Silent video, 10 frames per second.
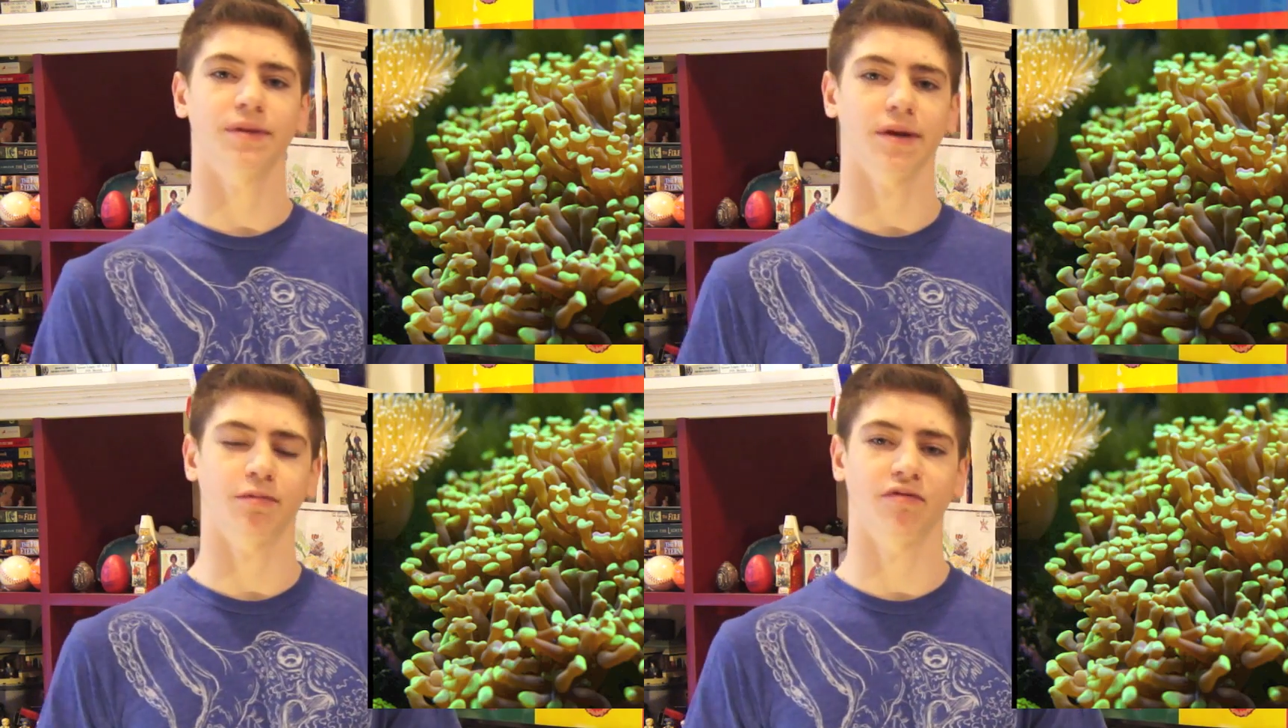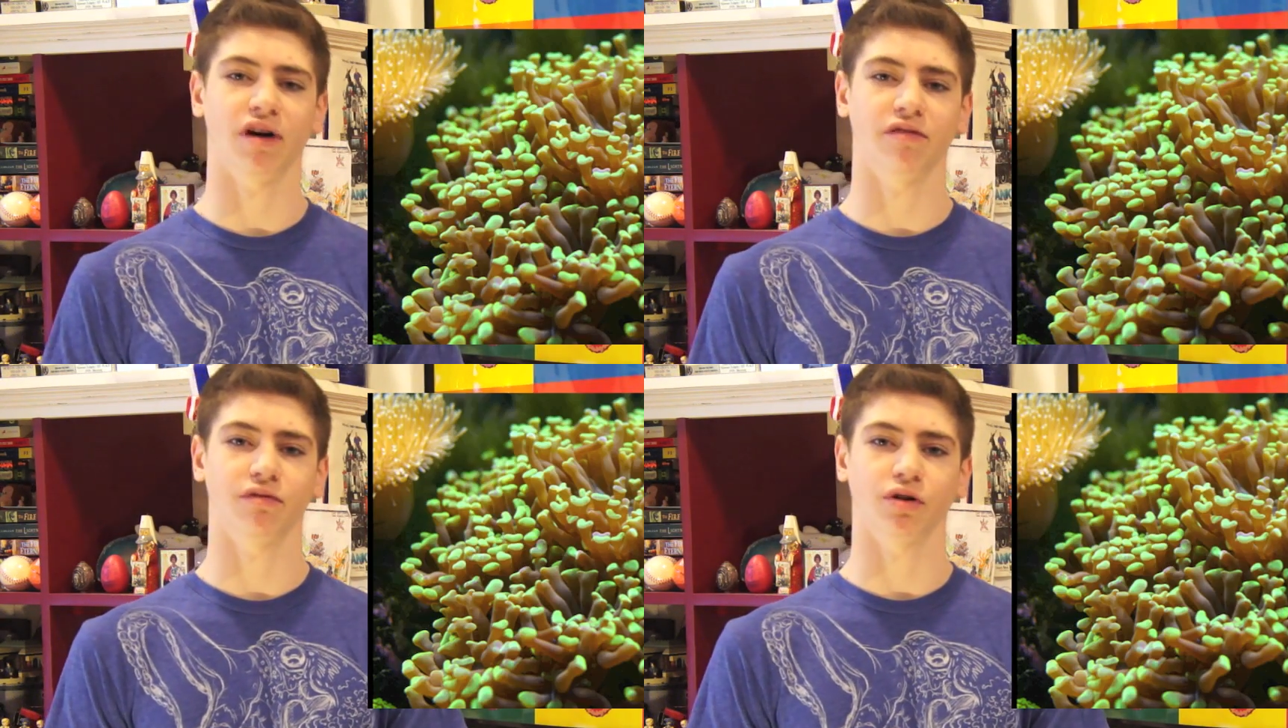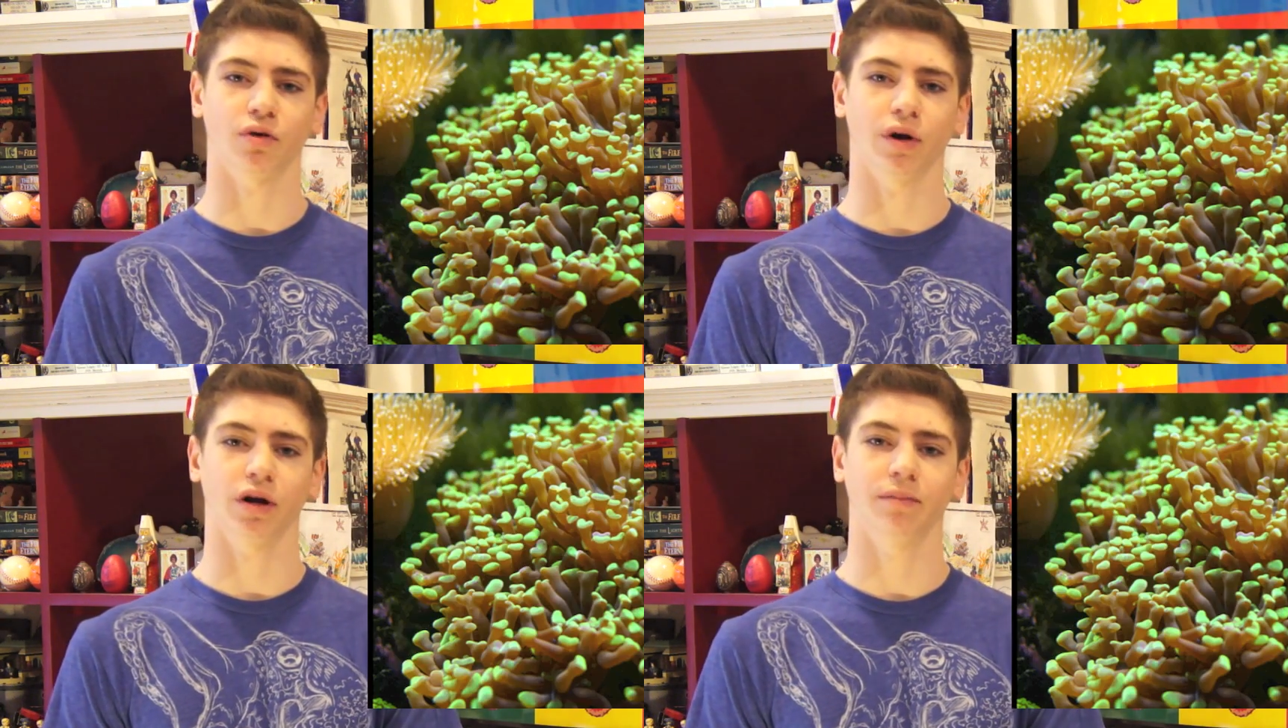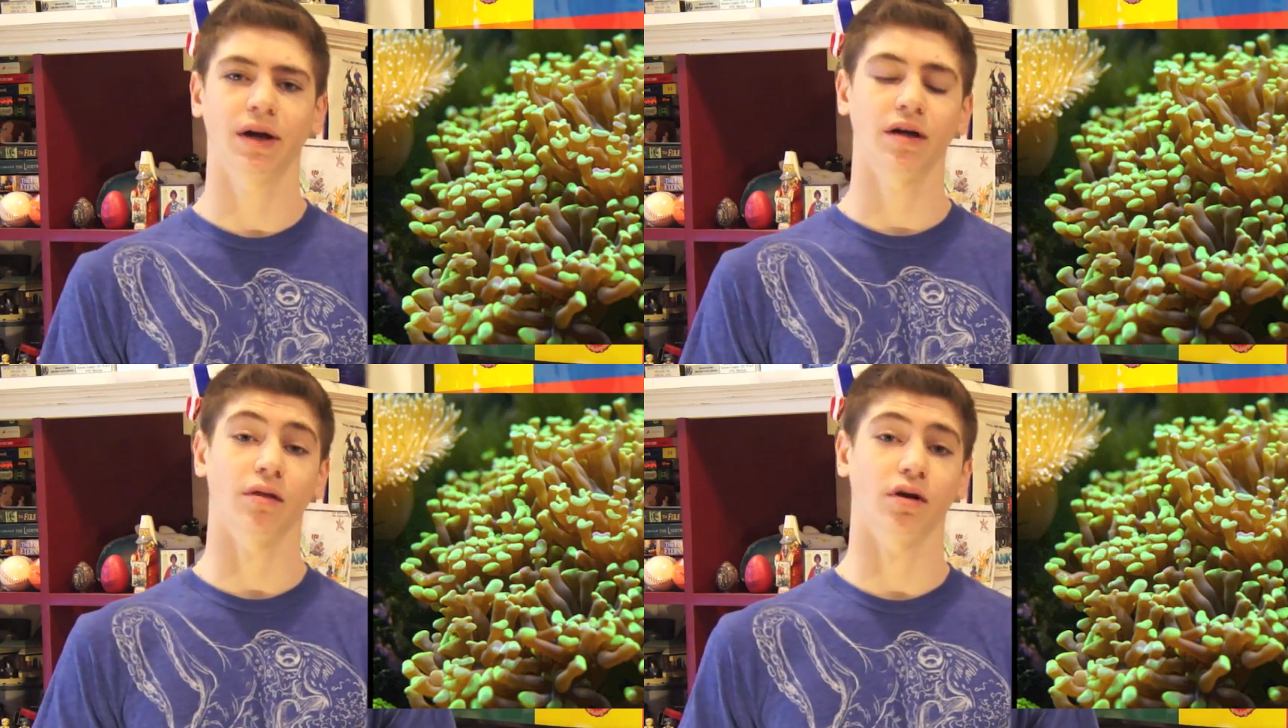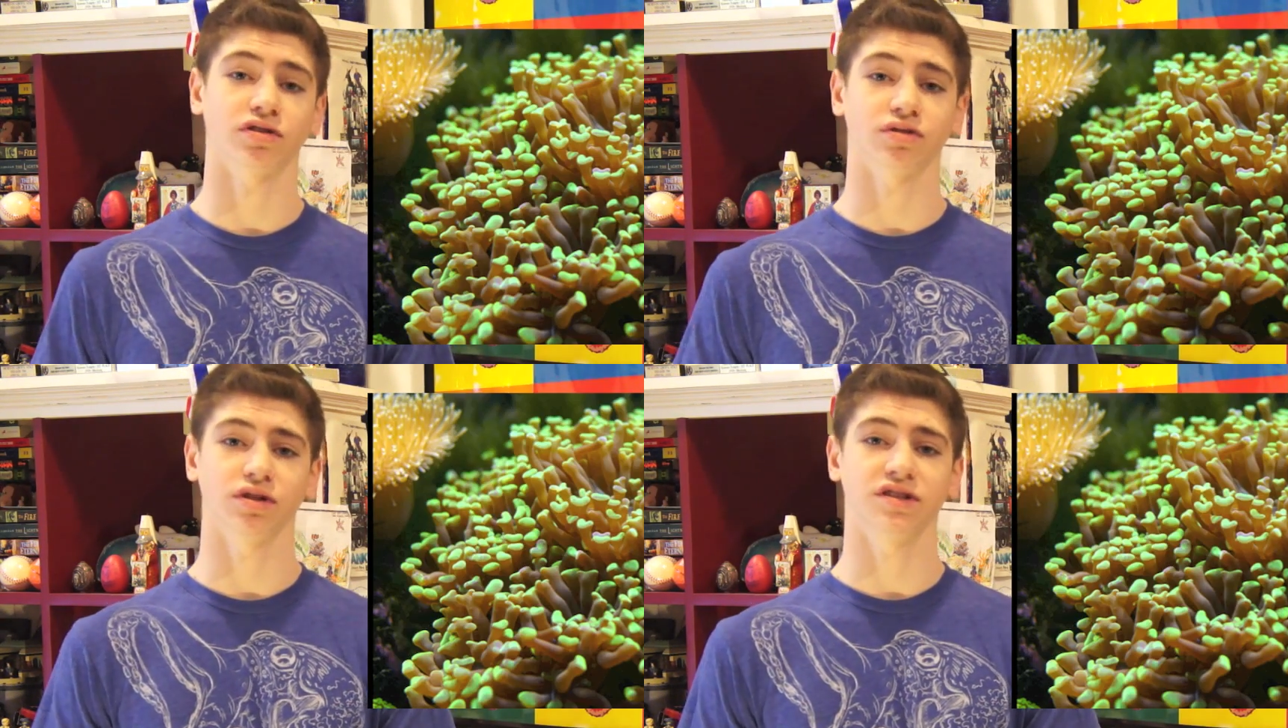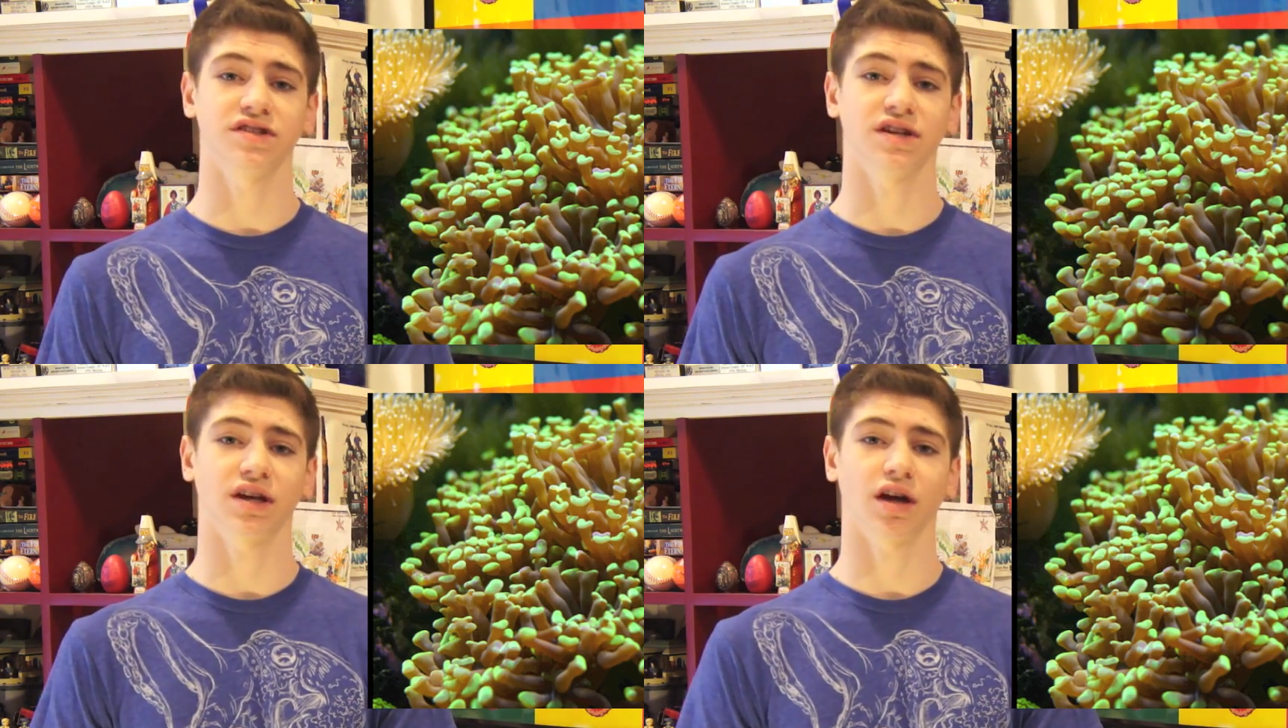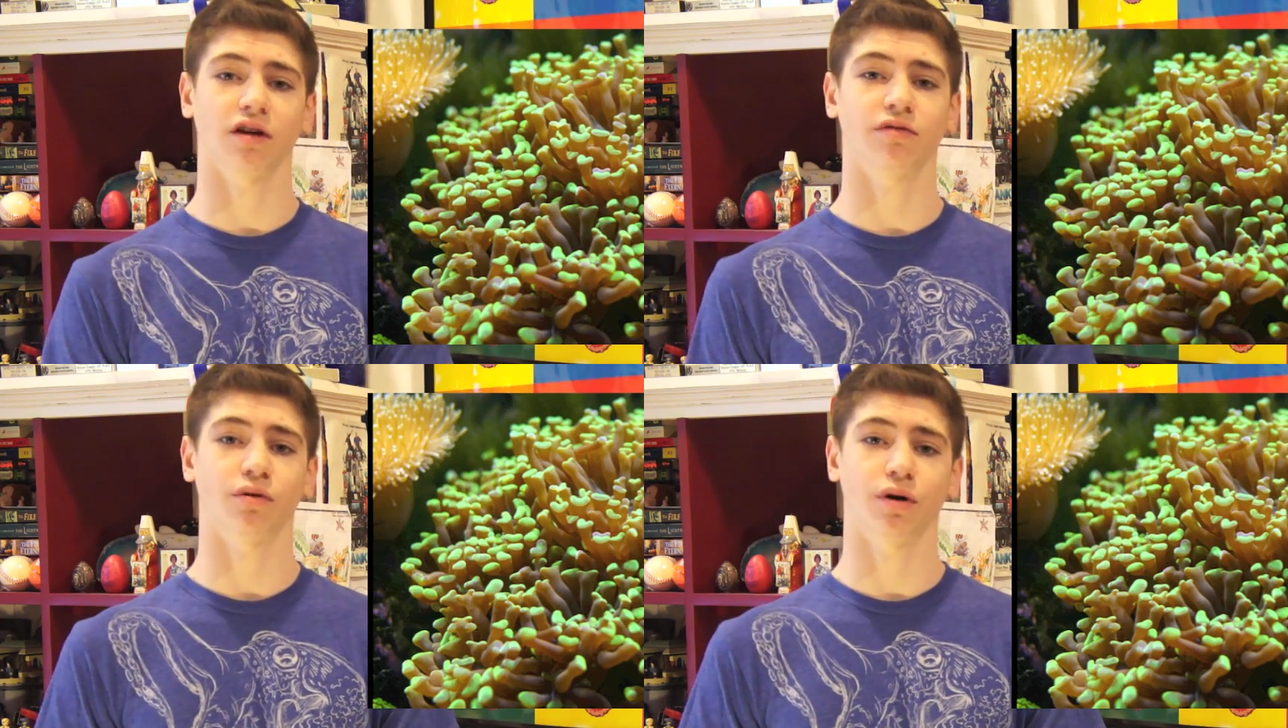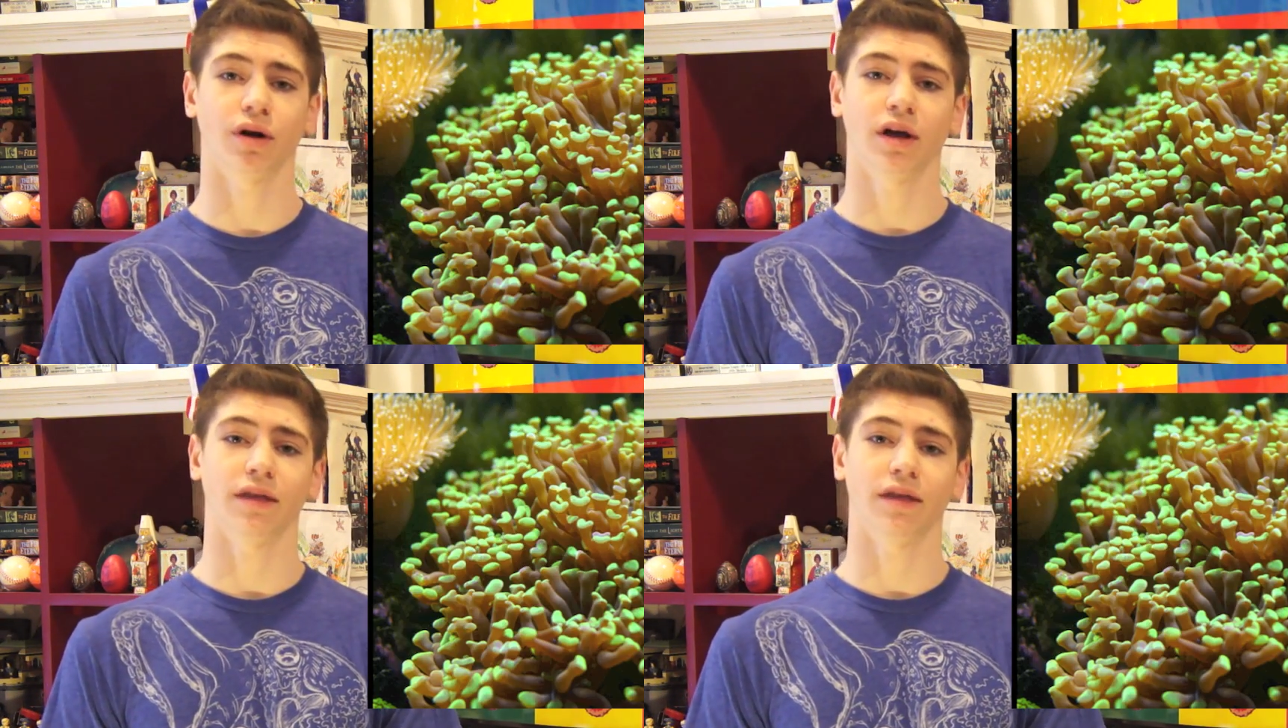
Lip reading: they provide for an aquarium. They're also easy to care for.